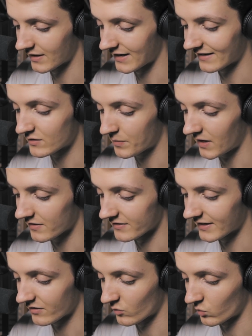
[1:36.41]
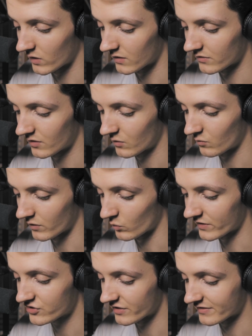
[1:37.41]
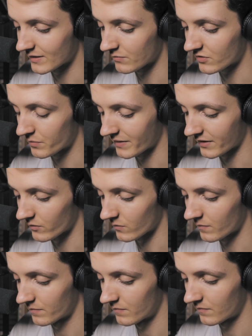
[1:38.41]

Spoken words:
and had departed out of the world with which she seemed to mingle.